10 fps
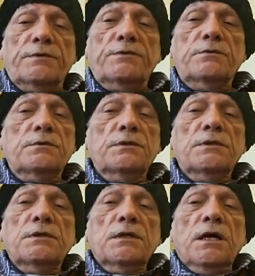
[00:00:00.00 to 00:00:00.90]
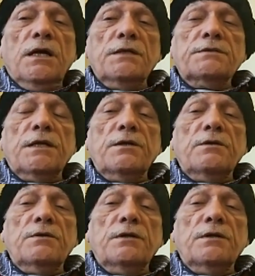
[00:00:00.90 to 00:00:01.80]
with you. I said
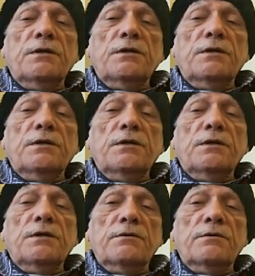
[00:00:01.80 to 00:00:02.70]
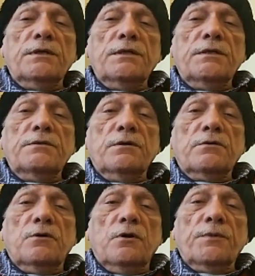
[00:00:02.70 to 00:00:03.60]
no, I don't need
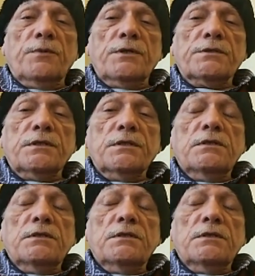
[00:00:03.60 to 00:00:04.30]
your cooperation.